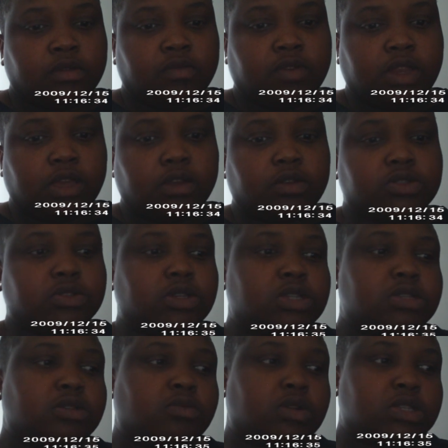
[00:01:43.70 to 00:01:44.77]
videos, you
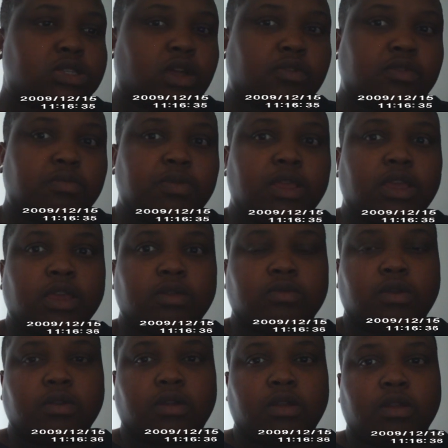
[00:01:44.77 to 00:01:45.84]
listen to what Soft and Pink had
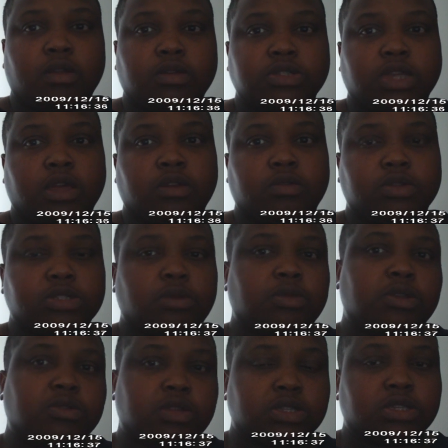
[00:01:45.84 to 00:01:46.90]
wrote on her channel, which I'm
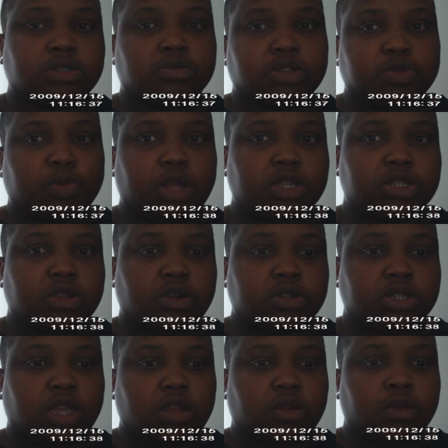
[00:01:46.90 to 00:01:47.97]
going to do this as a response to her
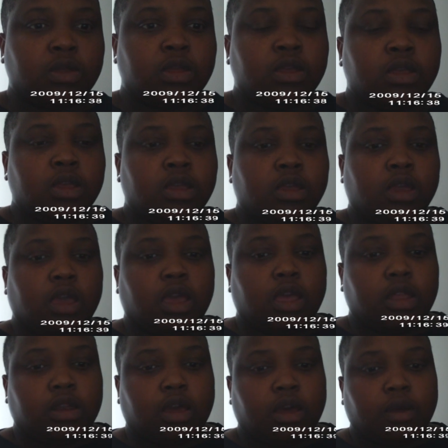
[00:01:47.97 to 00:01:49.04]
channel,
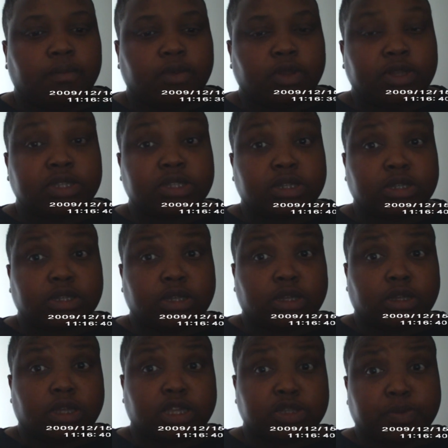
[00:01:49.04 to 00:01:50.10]
and you listen
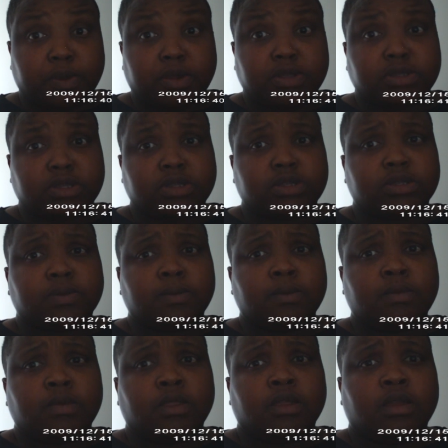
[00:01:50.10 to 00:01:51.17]
to experiences.
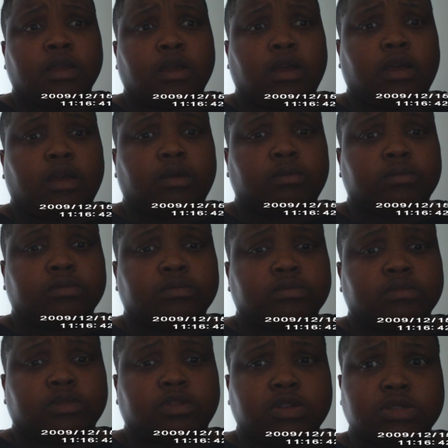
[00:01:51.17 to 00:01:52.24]

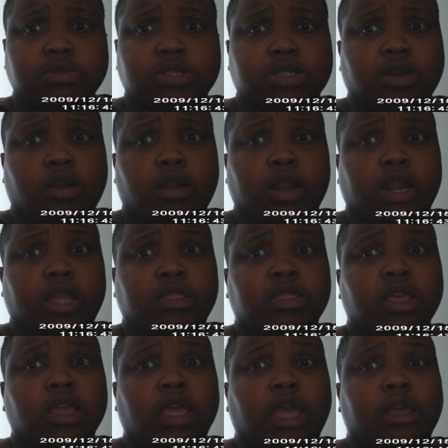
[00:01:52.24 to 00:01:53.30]
Christmas is hard, and I
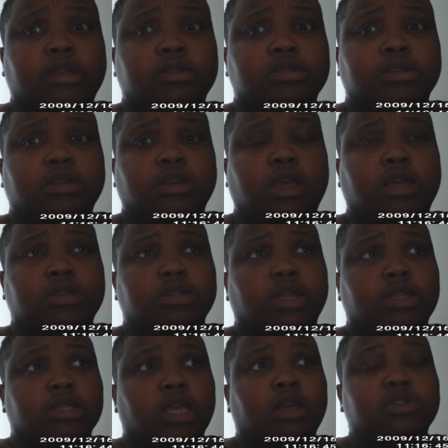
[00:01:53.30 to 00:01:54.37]
think as
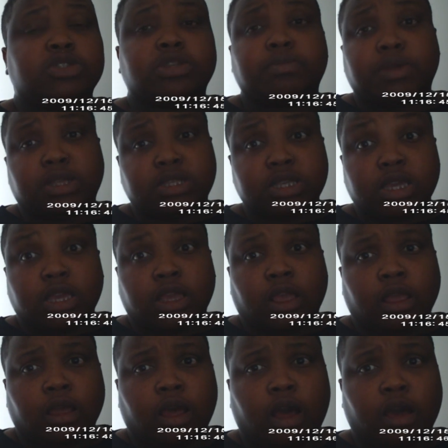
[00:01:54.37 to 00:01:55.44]
LGBT,
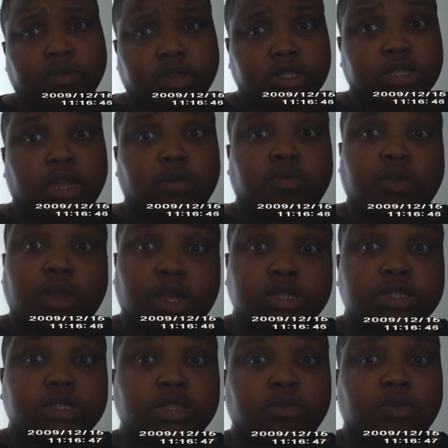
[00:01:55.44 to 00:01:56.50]
oftentimes for
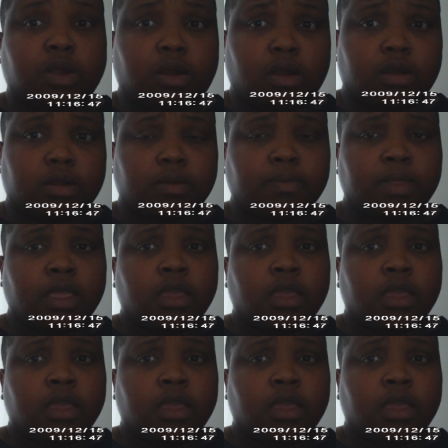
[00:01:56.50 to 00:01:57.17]
us it's even harder.